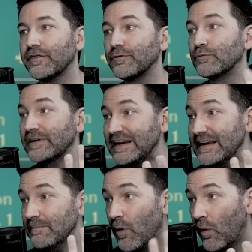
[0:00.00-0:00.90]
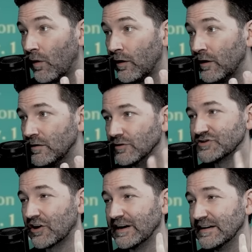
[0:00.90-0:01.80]
three more, no,
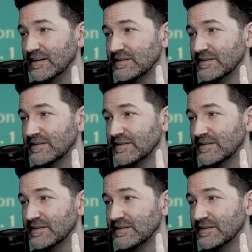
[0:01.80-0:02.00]
sorry,